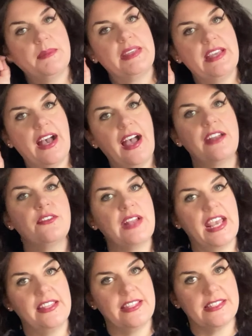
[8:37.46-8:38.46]
But yeah, I don't
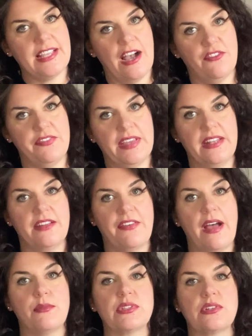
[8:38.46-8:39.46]
hate this outfit. If
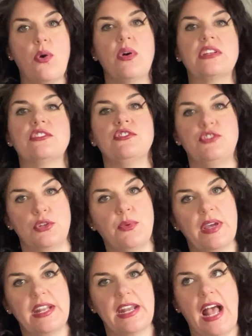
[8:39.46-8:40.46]
I was going to do
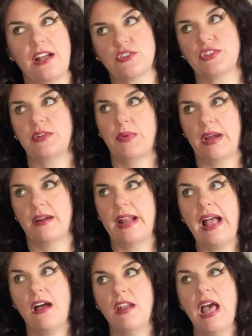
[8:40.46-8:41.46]
it and actually wear it
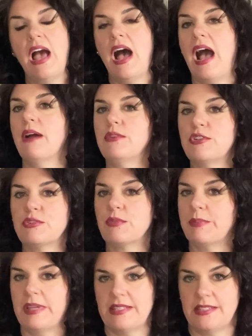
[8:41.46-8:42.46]
out, I would just
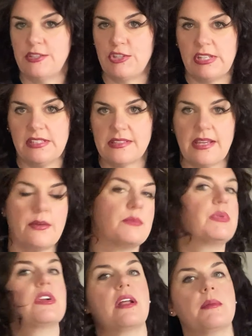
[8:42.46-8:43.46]
replace the jeans. I would
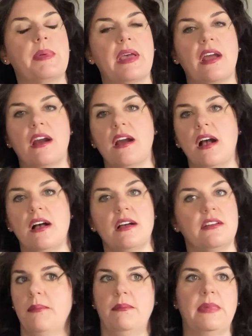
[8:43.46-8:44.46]
put on a pair
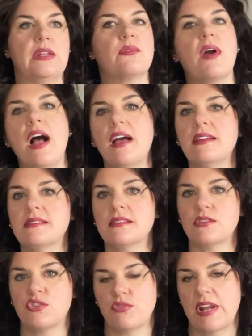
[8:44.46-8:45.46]
of
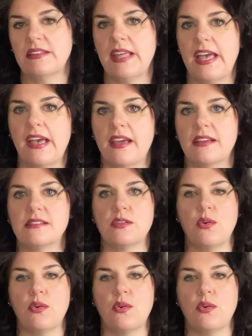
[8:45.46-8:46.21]
mid-rise straight legs